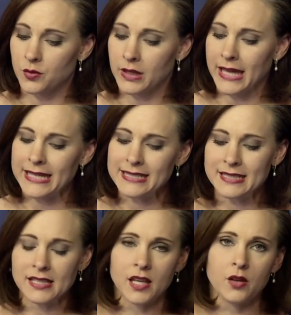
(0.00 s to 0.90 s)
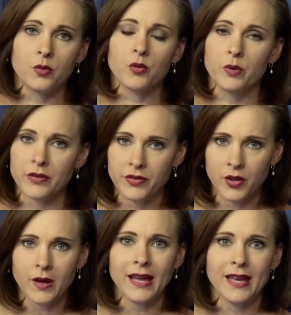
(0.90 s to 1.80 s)
Well, KATC, we're with
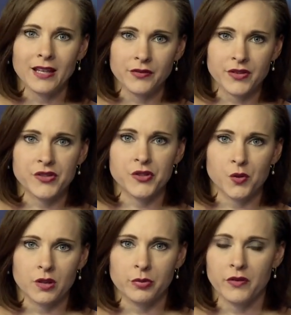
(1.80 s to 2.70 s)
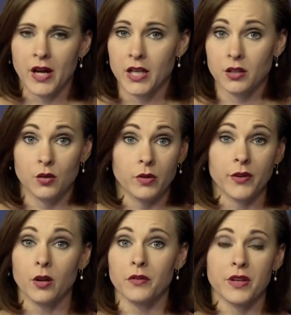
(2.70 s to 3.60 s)
you ahead of the storm, providing you
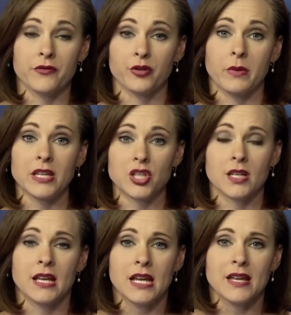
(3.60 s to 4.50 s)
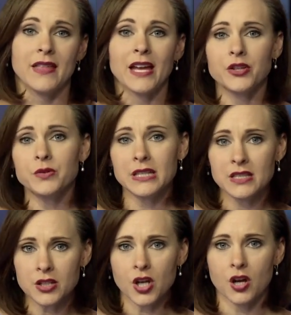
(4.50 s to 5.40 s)
with all of the information that you
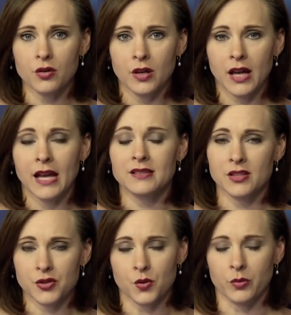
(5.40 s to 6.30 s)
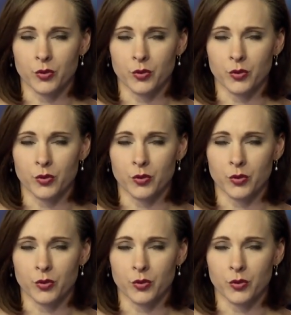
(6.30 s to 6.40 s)
need to know as the storm